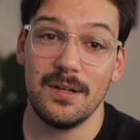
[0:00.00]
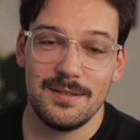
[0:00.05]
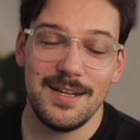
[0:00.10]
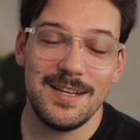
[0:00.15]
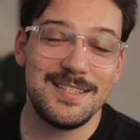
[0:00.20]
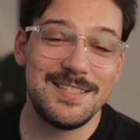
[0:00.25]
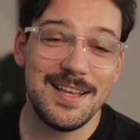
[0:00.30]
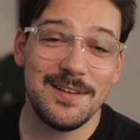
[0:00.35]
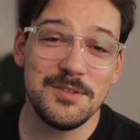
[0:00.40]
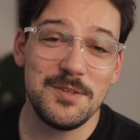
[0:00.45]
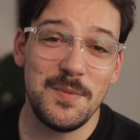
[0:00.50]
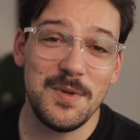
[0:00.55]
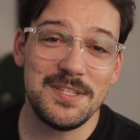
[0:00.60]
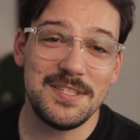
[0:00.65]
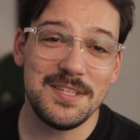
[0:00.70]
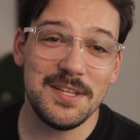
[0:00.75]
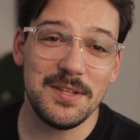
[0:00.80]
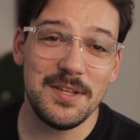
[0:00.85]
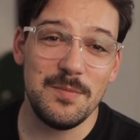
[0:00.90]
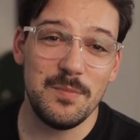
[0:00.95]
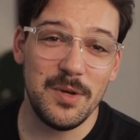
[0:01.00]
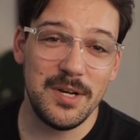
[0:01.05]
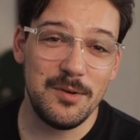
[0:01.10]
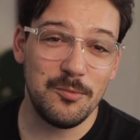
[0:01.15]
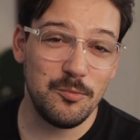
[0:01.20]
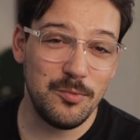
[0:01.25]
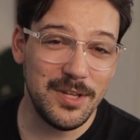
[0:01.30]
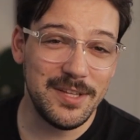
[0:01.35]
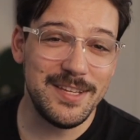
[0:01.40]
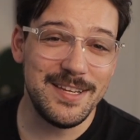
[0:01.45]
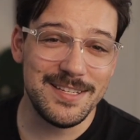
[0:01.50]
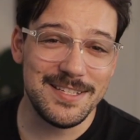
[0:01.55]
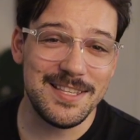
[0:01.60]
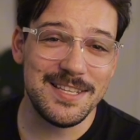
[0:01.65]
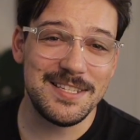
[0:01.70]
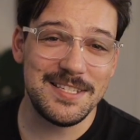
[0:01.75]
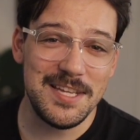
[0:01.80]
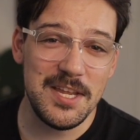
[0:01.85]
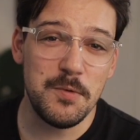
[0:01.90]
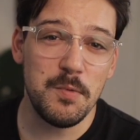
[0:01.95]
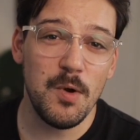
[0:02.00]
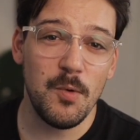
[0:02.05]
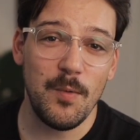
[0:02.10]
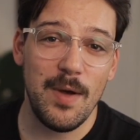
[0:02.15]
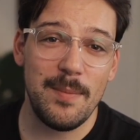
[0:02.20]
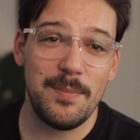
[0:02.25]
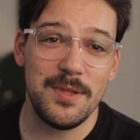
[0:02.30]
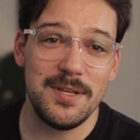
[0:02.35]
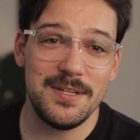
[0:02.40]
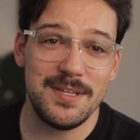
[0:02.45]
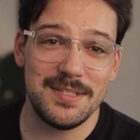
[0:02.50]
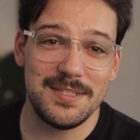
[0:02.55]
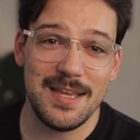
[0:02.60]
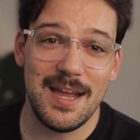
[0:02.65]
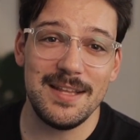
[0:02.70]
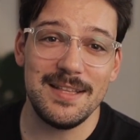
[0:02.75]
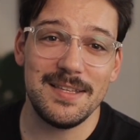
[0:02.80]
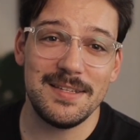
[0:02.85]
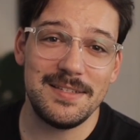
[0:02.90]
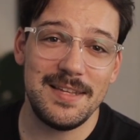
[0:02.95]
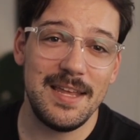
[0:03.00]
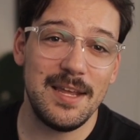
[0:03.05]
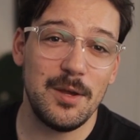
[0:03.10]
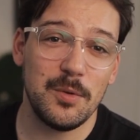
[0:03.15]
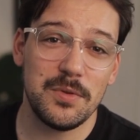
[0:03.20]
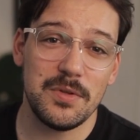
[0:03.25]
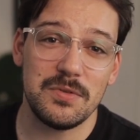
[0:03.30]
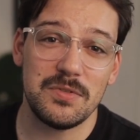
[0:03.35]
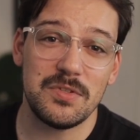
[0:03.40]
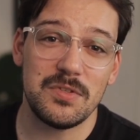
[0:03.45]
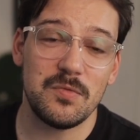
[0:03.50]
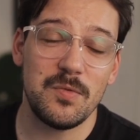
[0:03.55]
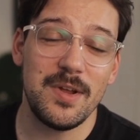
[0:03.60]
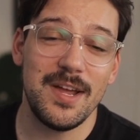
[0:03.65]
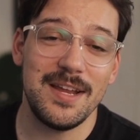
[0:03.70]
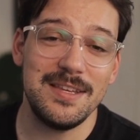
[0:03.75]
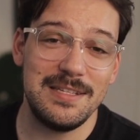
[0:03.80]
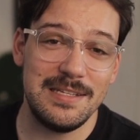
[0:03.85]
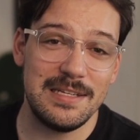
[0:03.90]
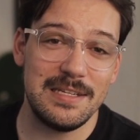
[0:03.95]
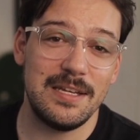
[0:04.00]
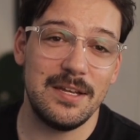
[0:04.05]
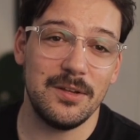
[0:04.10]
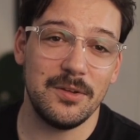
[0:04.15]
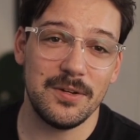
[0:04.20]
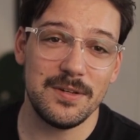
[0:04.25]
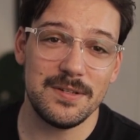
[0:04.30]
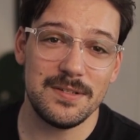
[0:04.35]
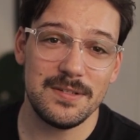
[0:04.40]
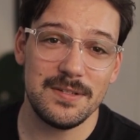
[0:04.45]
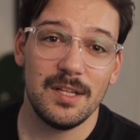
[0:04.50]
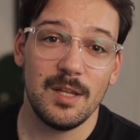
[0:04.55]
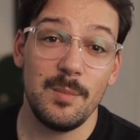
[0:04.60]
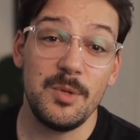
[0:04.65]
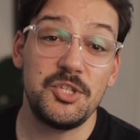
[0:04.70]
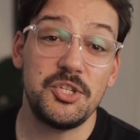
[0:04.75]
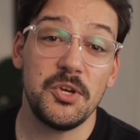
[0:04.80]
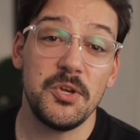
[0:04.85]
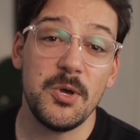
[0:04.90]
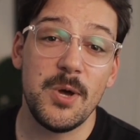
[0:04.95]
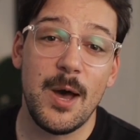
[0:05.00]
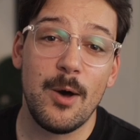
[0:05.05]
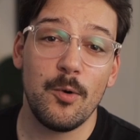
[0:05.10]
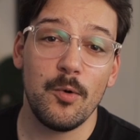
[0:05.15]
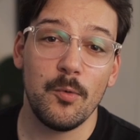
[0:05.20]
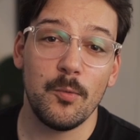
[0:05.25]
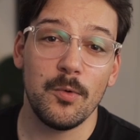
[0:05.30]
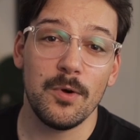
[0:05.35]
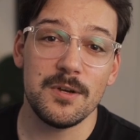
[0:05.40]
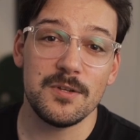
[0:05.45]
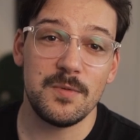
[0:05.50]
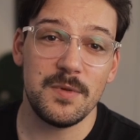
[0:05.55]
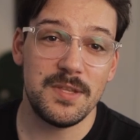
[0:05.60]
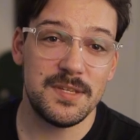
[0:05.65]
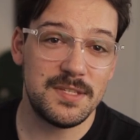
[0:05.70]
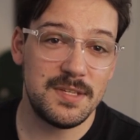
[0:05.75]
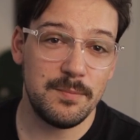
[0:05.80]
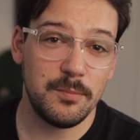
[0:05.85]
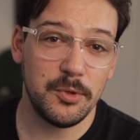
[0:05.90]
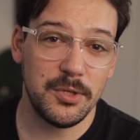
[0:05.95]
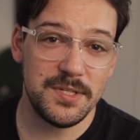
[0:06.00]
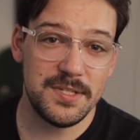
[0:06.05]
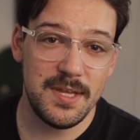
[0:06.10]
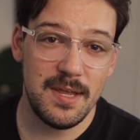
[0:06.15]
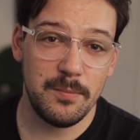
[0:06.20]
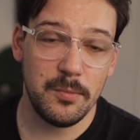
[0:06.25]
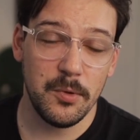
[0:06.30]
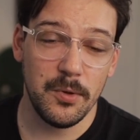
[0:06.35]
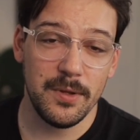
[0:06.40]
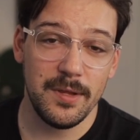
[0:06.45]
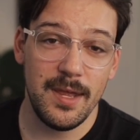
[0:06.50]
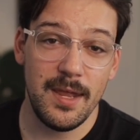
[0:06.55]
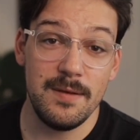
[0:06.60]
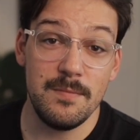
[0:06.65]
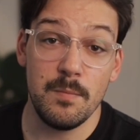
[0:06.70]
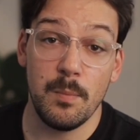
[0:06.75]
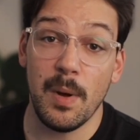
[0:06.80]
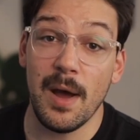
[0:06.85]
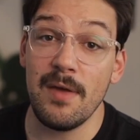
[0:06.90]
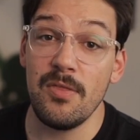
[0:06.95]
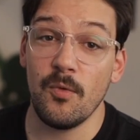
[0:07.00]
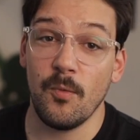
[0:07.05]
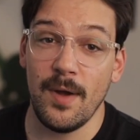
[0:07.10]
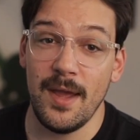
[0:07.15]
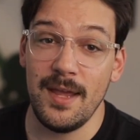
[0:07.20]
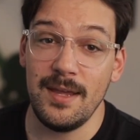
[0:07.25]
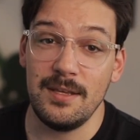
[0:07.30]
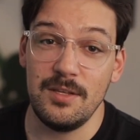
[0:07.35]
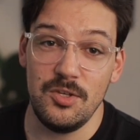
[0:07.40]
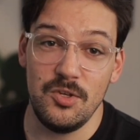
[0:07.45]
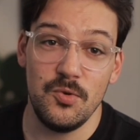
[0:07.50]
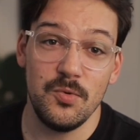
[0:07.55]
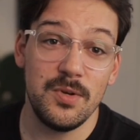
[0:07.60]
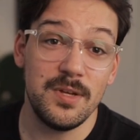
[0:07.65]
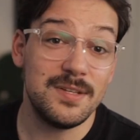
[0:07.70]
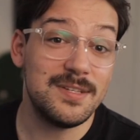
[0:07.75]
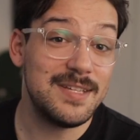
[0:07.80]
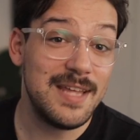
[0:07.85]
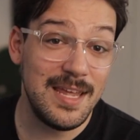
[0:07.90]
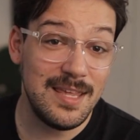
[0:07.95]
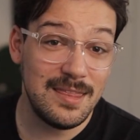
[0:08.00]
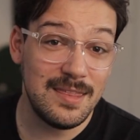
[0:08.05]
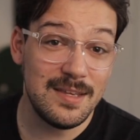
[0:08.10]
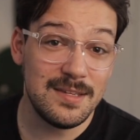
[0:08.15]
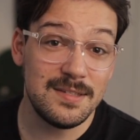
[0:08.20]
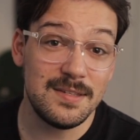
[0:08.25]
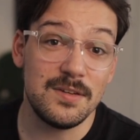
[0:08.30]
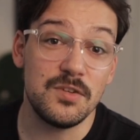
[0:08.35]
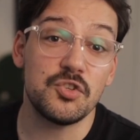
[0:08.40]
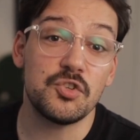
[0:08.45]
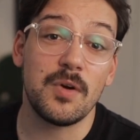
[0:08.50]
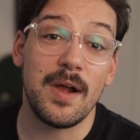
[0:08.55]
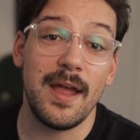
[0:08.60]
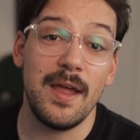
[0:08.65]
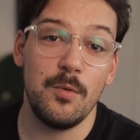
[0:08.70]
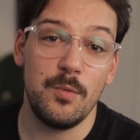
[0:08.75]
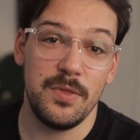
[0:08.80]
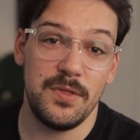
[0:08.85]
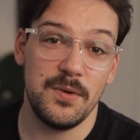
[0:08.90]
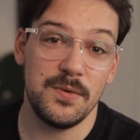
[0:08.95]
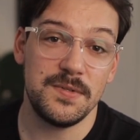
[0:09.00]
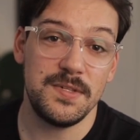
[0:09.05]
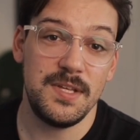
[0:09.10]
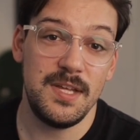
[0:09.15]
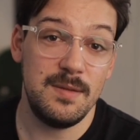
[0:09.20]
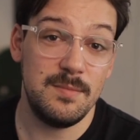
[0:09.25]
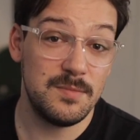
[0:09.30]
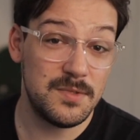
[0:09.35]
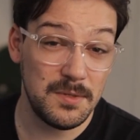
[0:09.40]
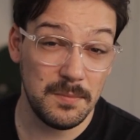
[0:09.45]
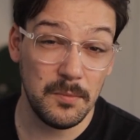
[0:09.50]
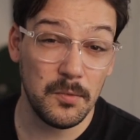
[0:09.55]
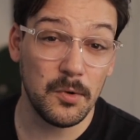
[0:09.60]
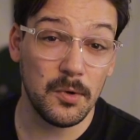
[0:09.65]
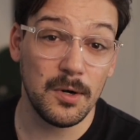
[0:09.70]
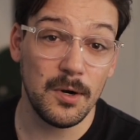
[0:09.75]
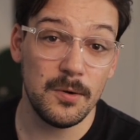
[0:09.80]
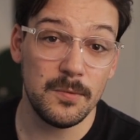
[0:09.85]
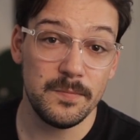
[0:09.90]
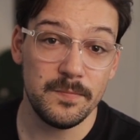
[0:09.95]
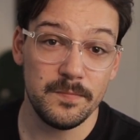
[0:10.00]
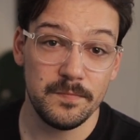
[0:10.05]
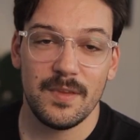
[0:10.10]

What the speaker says: It sounds a bit silly, but it really is the secret weapon designed to take out those 3 idea killers. Let me show you how it works with a simple example. And by the way, you can take this and try it with your team tomorrow.